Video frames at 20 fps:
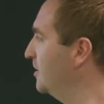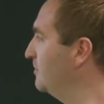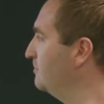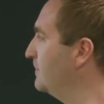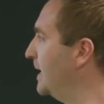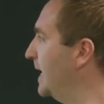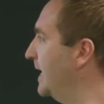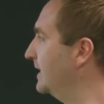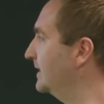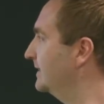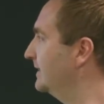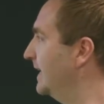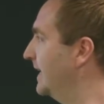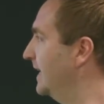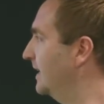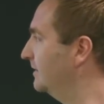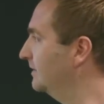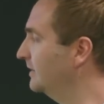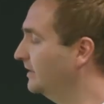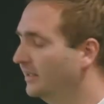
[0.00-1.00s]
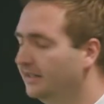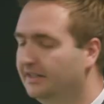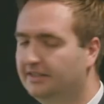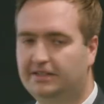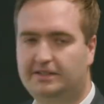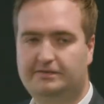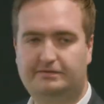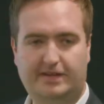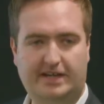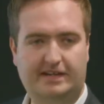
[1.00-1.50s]
back down
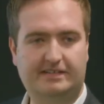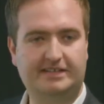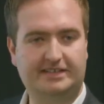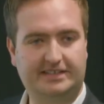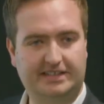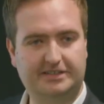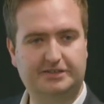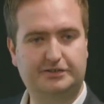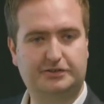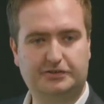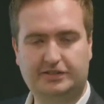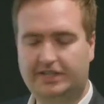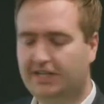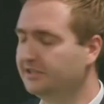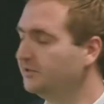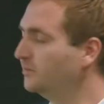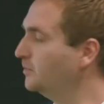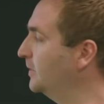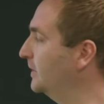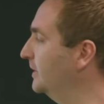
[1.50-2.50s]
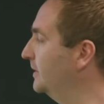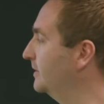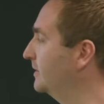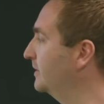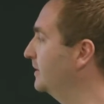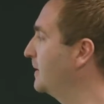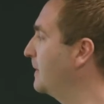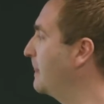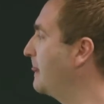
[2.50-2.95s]
the various digital touch points.